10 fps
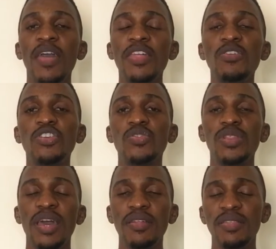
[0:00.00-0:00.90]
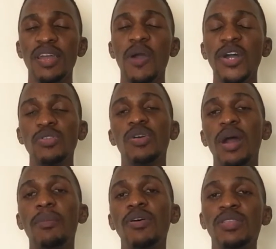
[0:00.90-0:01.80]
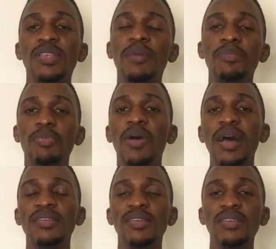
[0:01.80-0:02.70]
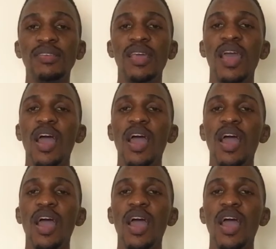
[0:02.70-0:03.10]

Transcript: Then also the other thing I want to talk about, some people ask, is